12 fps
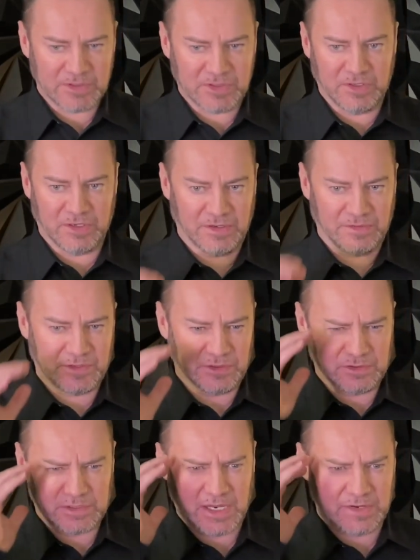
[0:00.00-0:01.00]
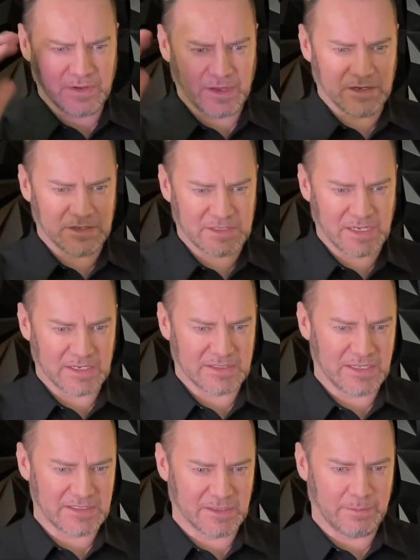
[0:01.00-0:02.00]
So you don't have to kind of understand
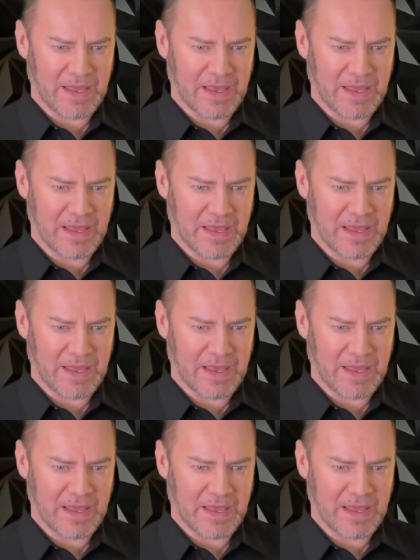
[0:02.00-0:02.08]
seasonal